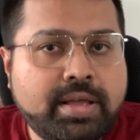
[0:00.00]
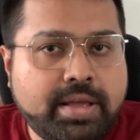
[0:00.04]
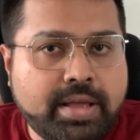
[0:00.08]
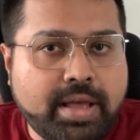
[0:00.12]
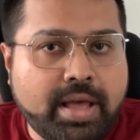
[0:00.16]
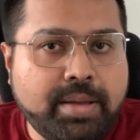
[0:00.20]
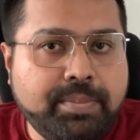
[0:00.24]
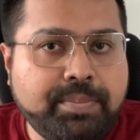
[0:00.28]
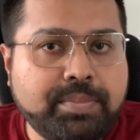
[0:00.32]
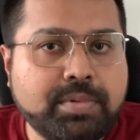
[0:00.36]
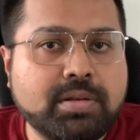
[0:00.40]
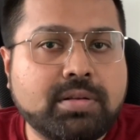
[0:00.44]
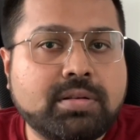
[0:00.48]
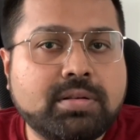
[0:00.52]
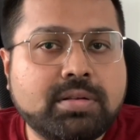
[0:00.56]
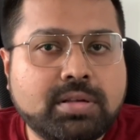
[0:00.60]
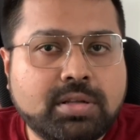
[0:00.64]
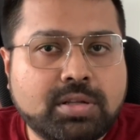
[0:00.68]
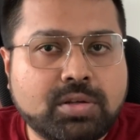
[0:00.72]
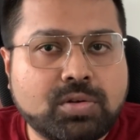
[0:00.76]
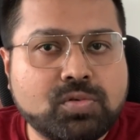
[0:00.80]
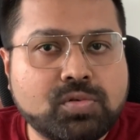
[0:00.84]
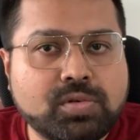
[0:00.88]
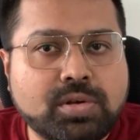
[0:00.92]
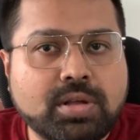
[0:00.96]
Apple,
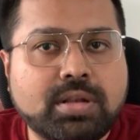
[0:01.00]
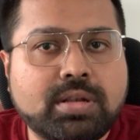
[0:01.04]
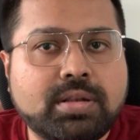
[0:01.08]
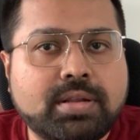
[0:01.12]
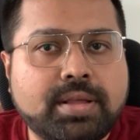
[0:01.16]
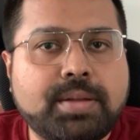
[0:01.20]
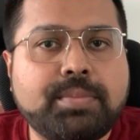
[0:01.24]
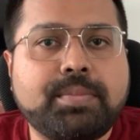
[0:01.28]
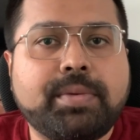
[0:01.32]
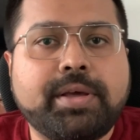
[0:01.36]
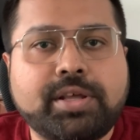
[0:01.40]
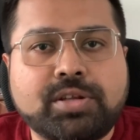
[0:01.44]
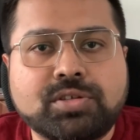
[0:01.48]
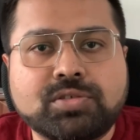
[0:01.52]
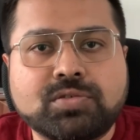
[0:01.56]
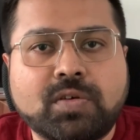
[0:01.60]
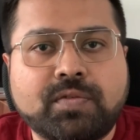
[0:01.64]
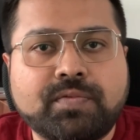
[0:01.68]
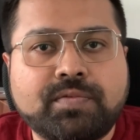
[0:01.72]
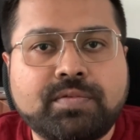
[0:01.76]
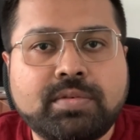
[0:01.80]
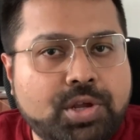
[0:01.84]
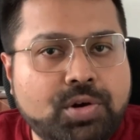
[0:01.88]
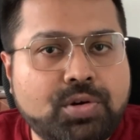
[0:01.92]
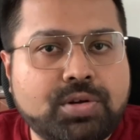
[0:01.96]
Google, and
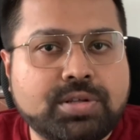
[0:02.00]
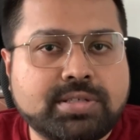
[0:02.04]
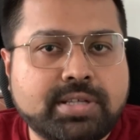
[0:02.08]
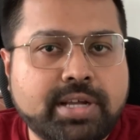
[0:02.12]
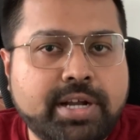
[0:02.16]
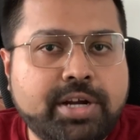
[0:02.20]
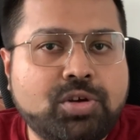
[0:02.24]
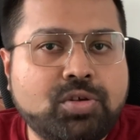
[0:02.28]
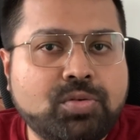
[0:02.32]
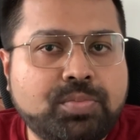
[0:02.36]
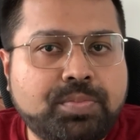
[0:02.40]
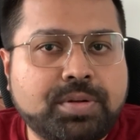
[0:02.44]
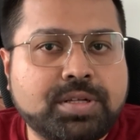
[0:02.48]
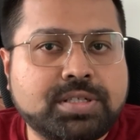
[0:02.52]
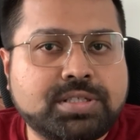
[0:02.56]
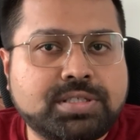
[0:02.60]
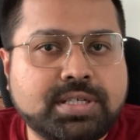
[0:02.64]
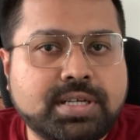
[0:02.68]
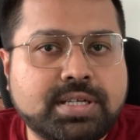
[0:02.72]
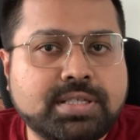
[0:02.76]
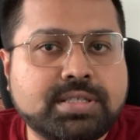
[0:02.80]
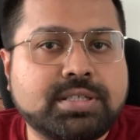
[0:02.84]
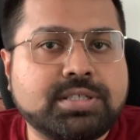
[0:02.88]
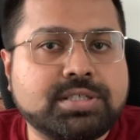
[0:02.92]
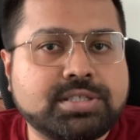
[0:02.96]
Microsoft. You decide to
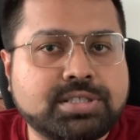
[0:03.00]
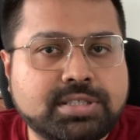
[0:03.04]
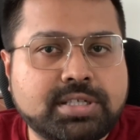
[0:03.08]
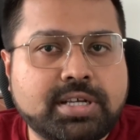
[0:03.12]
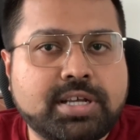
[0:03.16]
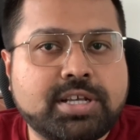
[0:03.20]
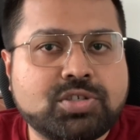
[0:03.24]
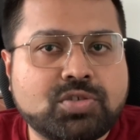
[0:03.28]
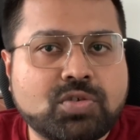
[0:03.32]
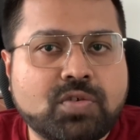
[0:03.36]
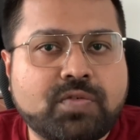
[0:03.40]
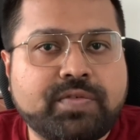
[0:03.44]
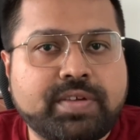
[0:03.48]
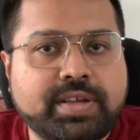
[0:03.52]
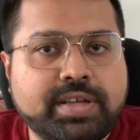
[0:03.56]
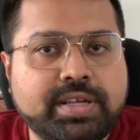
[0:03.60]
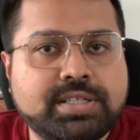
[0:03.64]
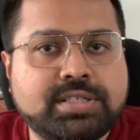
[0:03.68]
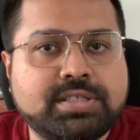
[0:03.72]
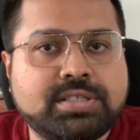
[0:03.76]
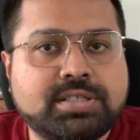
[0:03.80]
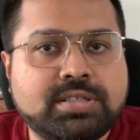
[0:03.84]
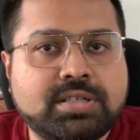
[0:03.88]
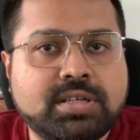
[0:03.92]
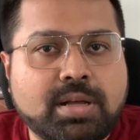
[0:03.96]
purchase shares of
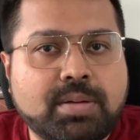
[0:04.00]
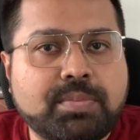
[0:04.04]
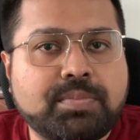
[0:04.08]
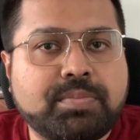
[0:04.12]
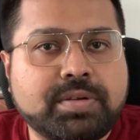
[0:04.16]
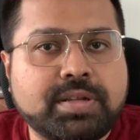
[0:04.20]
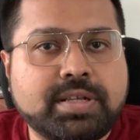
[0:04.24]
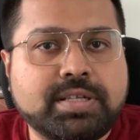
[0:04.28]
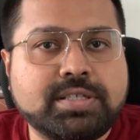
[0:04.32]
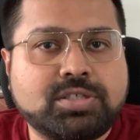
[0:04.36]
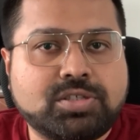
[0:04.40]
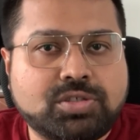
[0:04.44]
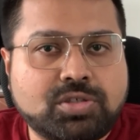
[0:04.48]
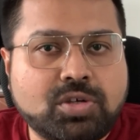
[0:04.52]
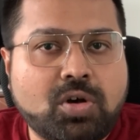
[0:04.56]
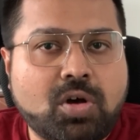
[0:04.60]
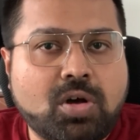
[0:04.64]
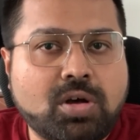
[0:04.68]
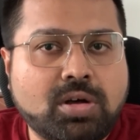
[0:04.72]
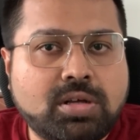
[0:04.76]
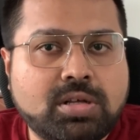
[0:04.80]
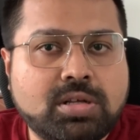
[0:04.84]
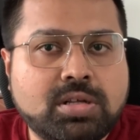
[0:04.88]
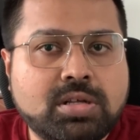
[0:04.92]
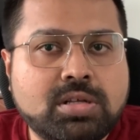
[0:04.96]
each company's
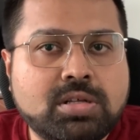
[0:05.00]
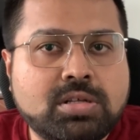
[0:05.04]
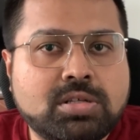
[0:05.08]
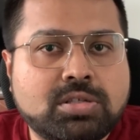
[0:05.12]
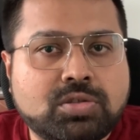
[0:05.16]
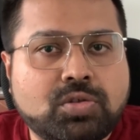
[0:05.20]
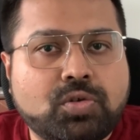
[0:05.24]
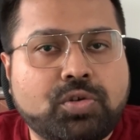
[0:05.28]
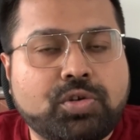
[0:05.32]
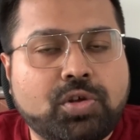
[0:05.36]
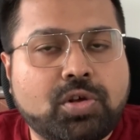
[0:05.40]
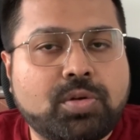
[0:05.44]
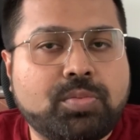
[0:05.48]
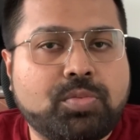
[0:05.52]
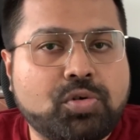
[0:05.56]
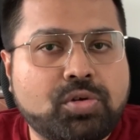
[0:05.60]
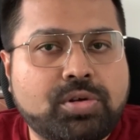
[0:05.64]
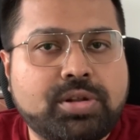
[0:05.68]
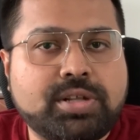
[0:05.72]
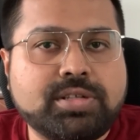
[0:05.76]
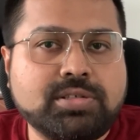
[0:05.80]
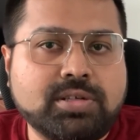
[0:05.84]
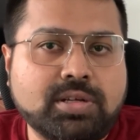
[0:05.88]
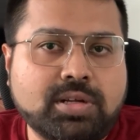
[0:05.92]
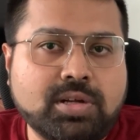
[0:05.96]
stock through your
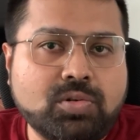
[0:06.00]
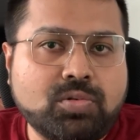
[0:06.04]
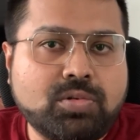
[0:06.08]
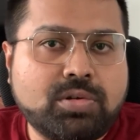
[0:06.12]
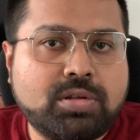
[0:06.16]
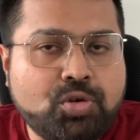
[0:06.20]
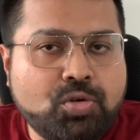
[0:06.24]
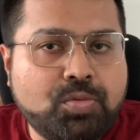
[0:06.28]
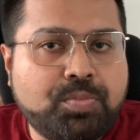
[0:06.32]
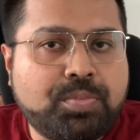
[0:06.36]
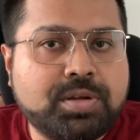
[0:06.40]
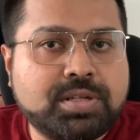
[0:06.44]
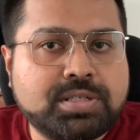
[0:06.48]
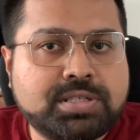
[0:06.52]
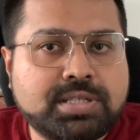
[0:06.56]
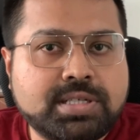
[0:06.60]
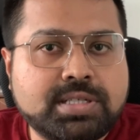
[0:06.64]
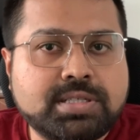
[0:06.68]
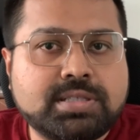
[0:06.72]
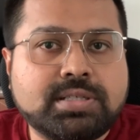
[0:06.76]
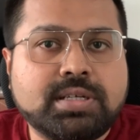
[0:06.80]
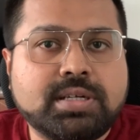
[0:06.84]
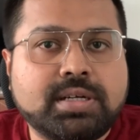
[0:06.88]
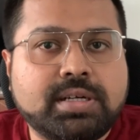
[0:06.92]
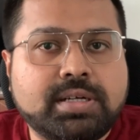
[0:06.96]
brokerage account. You
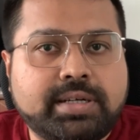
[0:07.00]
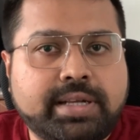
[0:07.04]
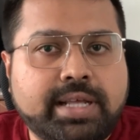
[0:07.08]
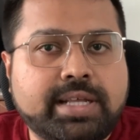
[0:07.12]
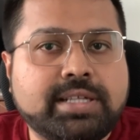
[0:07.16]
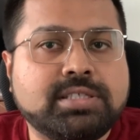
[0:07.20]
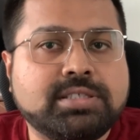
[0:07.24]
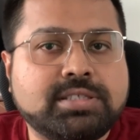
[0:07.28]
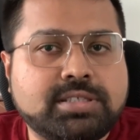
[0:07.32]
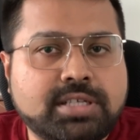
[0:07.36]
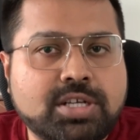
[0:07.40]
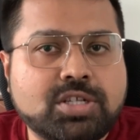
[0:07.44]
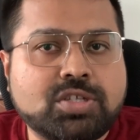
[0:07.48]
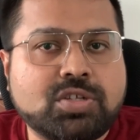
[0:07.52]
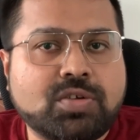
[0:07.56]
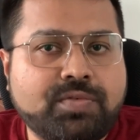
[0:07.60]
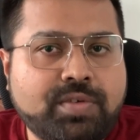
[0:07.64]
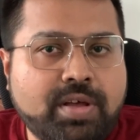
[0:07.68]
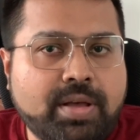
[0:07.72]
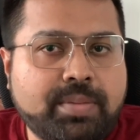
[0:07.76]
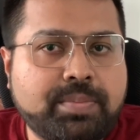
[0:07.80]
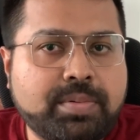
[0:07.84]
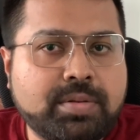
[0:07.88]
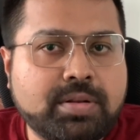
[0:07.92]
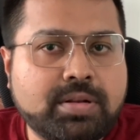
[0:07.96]
purchase 10 shares of
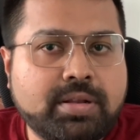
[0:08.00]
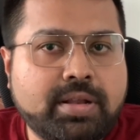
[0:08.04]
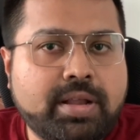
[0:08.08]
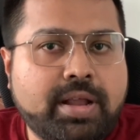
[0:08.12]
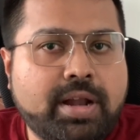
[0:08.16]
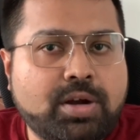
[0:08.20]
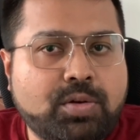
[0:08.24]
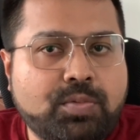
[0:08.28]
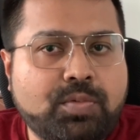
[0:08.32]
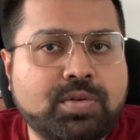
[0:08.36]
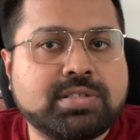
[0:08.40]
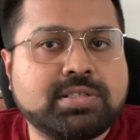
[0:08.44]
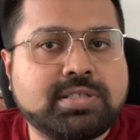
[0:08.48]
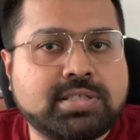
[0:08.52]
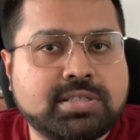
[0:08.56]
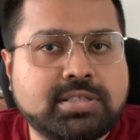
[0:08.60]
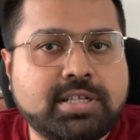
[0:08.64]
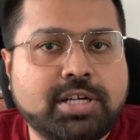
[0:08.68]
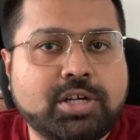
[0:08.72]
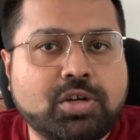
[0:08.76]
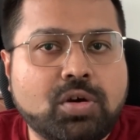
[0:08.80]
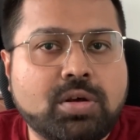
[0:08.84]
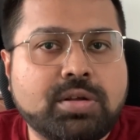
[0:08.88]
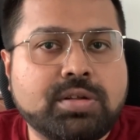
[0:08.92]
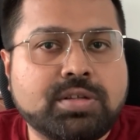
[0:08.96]
Apple at
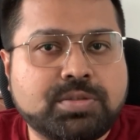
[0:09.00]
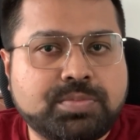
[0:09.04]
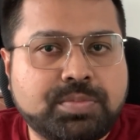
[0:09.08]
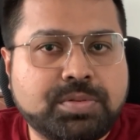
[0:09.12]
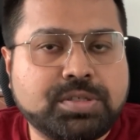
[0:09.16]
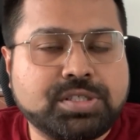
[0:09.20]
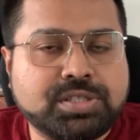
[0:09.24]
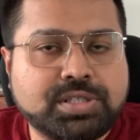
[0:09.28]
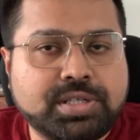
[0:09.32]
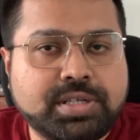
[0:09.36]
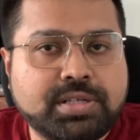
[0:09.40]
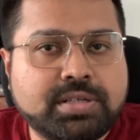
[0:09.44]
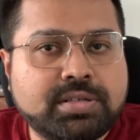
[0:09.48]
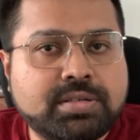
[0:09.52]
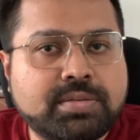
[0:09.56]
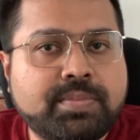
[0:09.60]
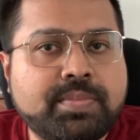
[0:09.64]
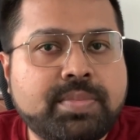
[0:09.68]
$160 per share,